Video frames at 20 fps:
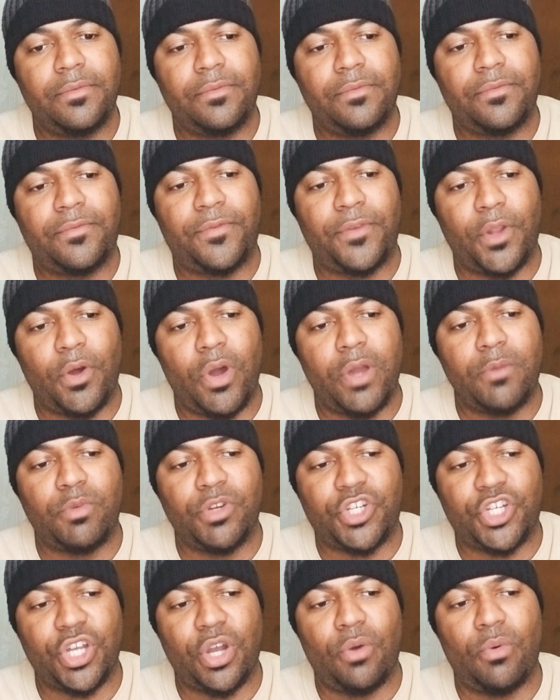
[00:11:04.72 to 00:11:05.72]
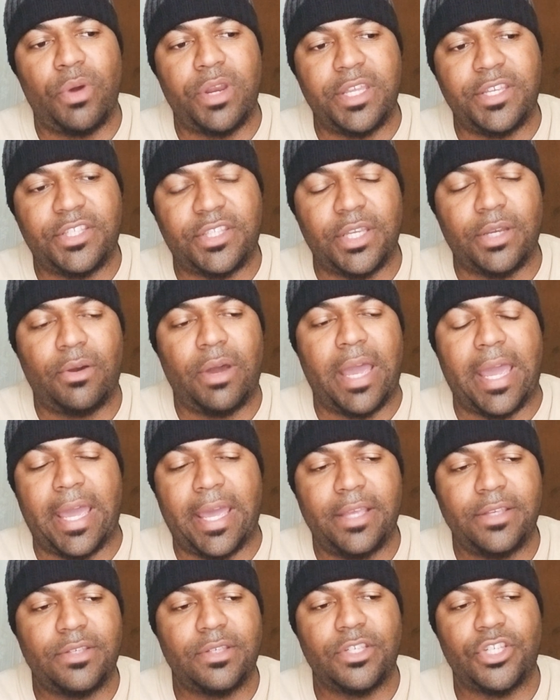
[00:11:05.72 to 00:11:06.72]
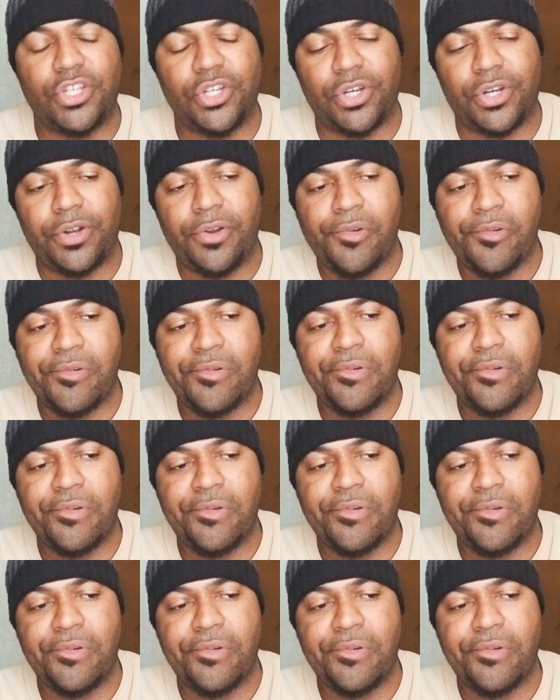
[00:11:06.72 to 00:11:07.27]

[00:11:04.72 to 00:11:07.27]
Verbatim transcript: Floyd would show what he still has, sure.